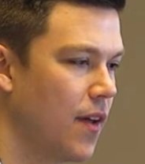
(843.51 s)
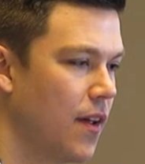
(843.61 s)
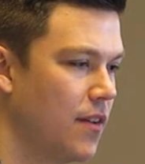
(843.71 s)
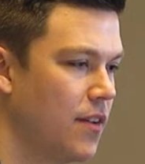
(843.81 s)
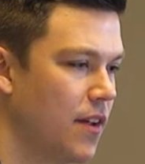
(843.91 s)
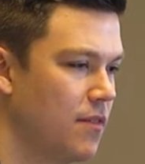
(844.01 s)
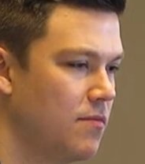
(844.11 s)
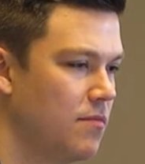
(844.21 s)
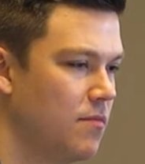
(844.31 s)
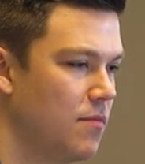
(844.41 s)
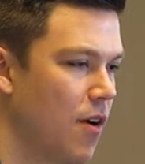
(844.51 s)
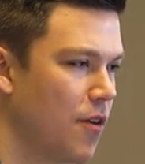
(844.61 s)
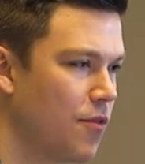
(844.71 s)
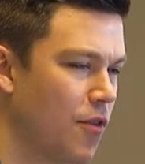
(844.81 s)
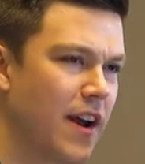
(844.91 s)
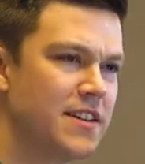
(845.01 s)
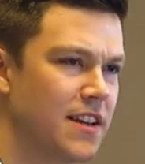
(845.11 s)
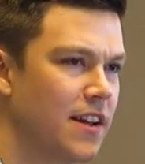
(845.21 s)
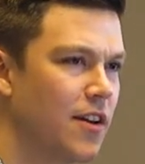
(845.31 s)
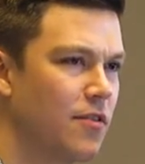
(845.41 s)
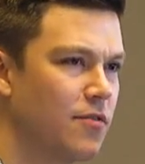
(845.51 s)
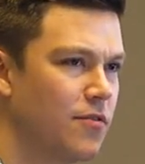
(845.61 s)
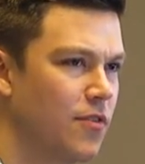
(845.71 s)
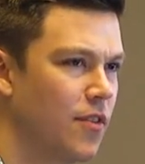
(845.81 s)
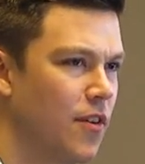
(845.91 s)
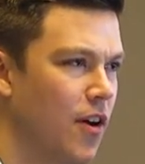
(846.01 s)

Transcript: and and our phrasing of